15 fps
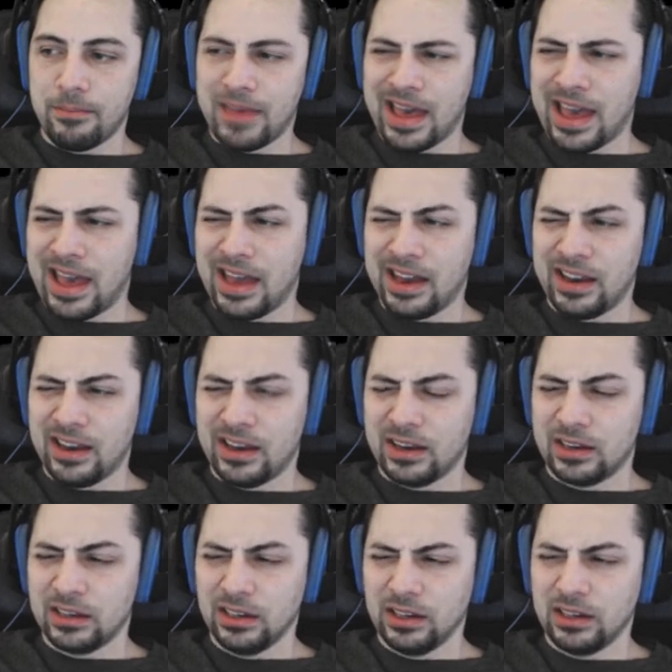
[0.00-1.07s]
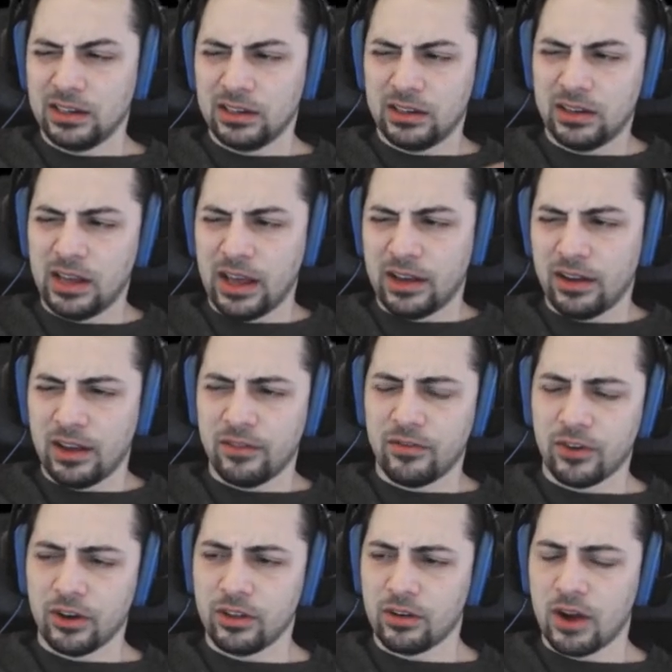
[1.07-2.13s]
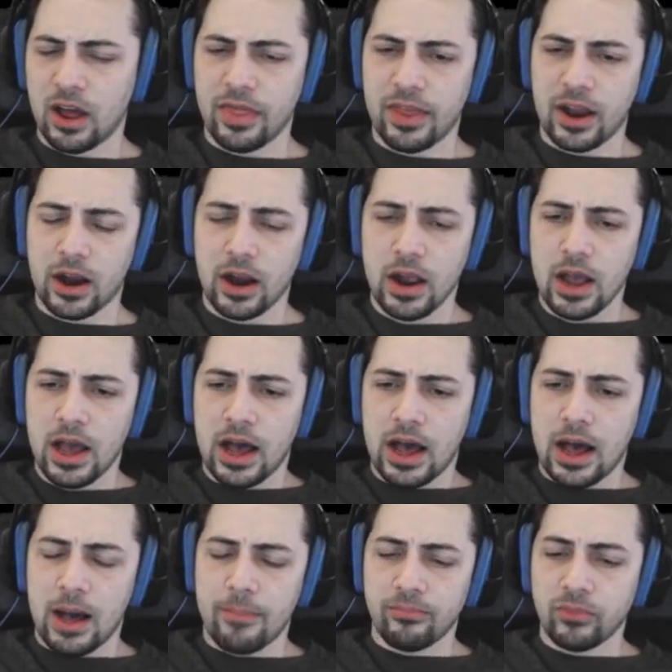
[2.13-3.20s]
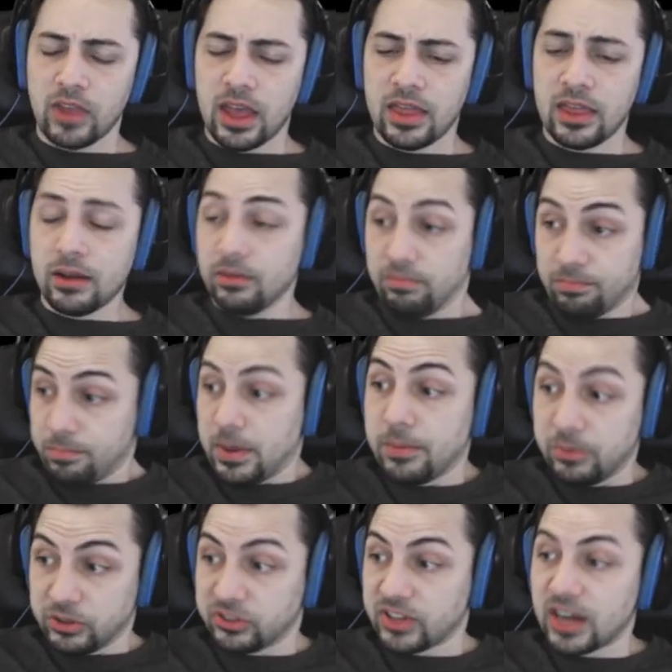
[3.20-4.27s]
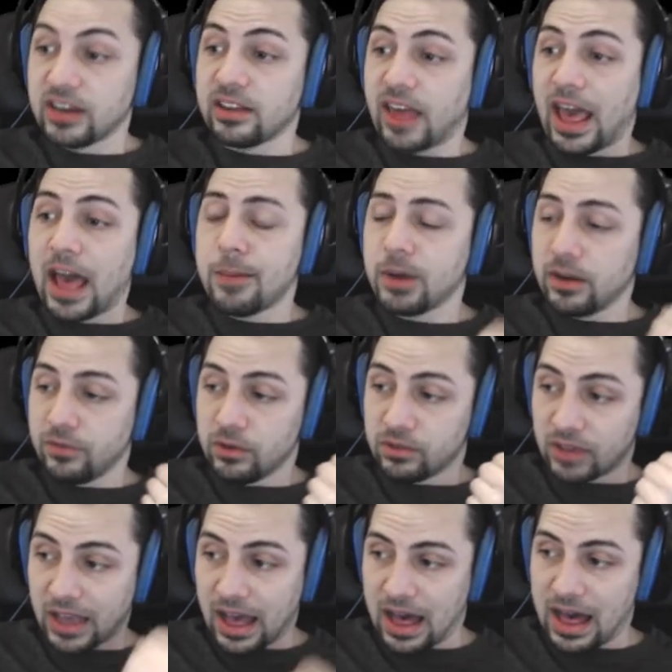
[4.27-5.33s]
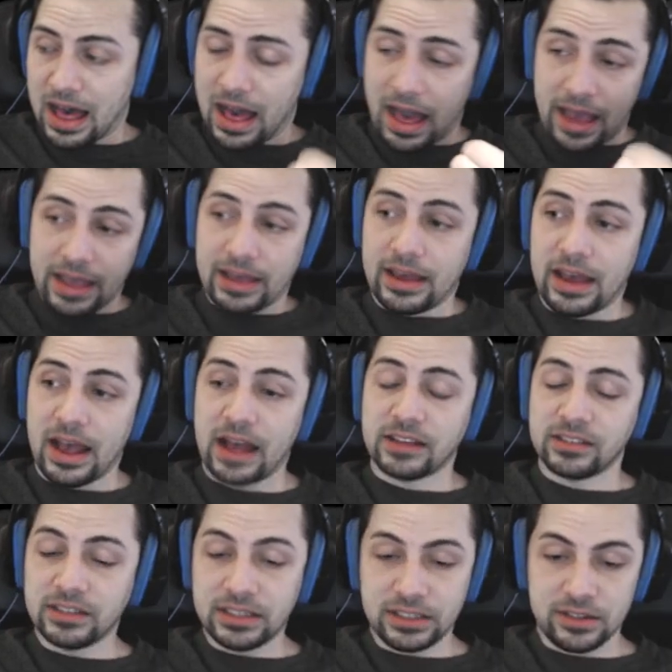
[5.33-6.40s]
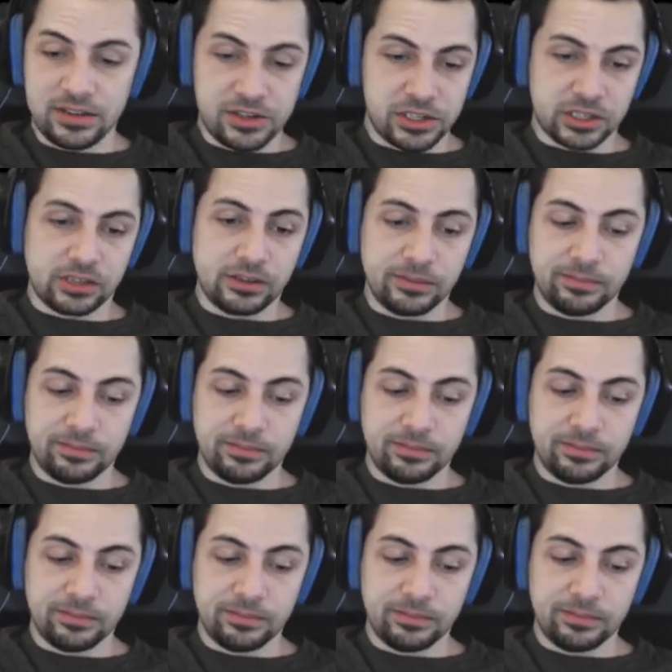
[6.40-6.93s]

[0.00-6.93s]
N, and further on there. And that people just got into the habit of using I as an integer.